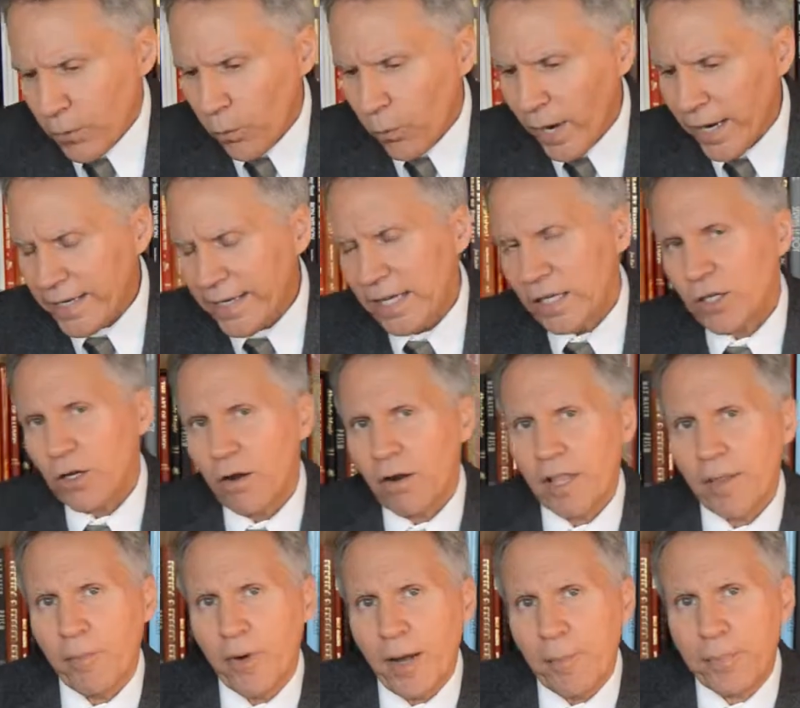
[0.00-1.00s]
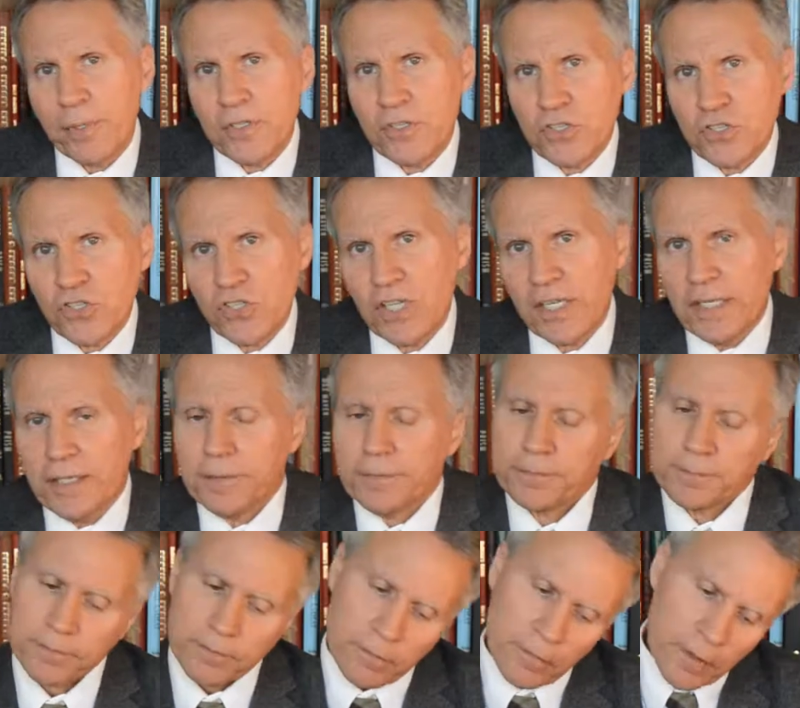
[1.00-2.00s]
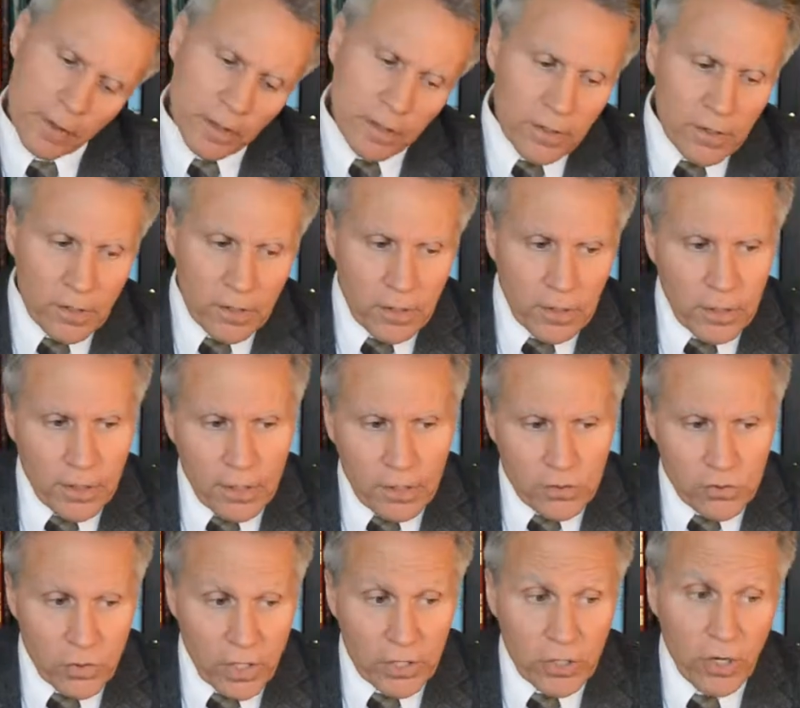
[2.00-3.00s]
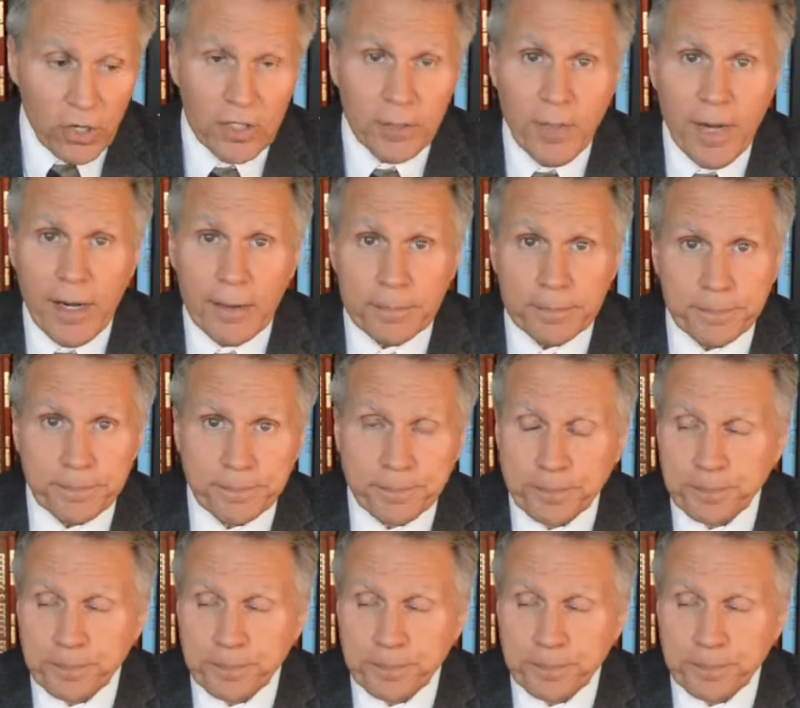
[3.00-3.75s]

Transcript: Why not call him up and see? So I called him up.